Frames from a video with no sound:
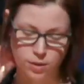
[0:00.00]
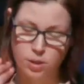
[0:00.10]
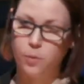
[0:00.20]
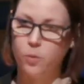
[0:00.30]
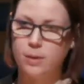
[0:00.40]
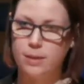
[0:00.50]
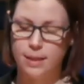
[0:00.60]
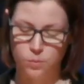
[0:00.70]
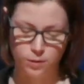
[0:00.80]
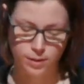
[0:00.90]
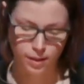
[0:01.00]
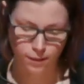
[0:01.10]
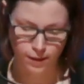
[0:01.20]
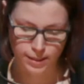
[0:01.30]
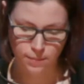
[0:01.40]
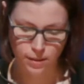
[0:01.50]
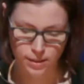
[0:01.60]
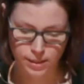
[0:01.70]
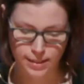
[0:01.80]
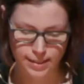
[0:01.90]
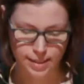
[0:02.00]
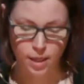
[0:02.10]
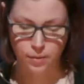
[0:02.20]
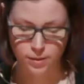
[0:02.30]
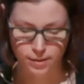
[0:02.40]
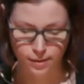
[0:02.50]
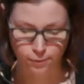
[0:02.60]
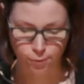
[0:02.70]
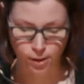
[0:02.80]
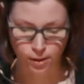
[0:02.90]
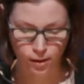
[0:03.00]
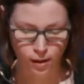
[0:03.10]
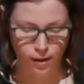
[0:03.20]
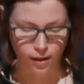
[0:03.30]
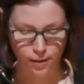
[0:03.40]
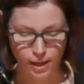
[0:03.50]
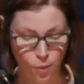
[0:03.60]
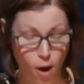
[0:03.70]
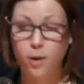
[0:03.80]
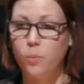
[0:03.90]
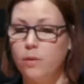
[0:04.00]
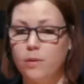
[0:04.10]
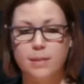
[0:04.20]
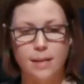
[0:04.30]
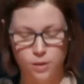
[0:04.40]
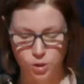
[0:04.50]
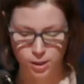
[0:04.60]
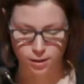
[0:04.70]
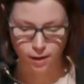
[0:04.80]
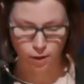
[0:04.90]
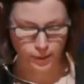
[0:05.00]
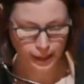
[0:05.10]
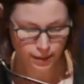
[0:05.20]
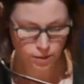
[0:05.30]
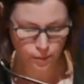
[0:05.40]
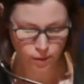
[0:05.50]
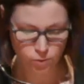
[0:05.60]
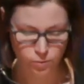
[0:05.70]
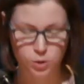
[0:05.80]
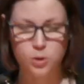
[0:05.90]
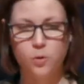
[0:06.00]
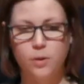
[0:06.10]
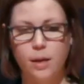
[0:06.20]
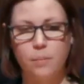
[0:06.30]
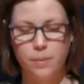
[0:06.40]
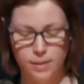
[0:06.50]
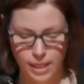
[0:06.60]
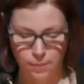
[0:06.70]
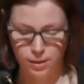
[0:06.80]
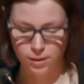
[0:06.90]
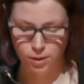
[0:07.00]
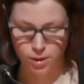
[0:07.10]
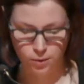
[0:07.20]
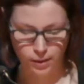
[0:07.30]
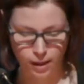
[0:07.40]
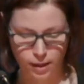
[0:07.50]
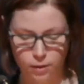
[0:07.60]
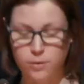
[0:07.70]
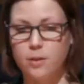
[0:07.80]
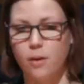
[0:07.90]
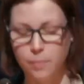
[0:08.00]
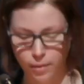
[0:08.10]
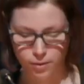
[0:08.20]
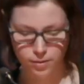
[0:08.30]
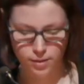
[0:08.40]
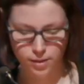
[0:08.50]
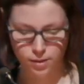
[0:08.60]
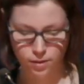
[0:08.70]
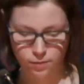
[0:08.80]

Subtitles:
can support, as I said, with study feasibility, setup and delivery. And they work with the Cell and Gene Therapy Catapult to ensure that companies coming to the UK are signposted to